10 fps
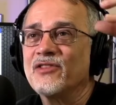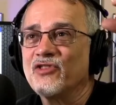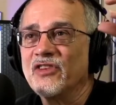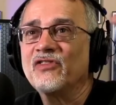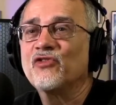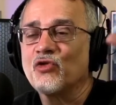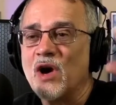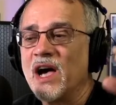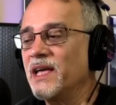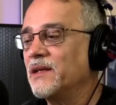Just
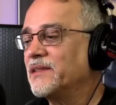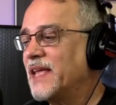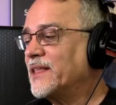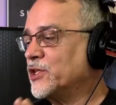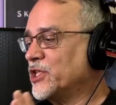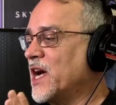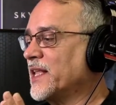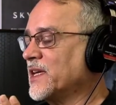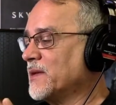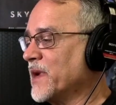try and take the
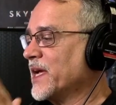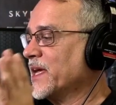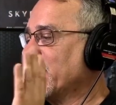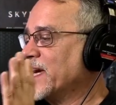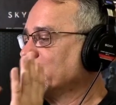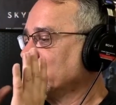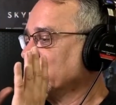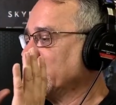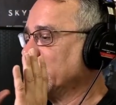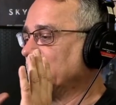shotgun mic and
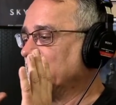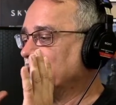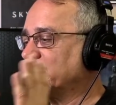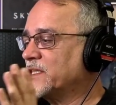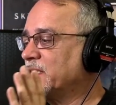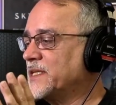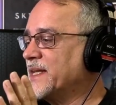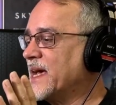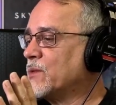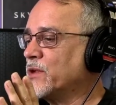actually sit
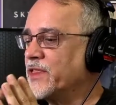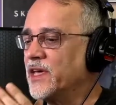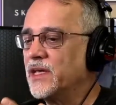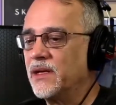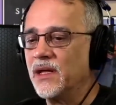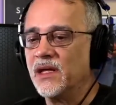down with it,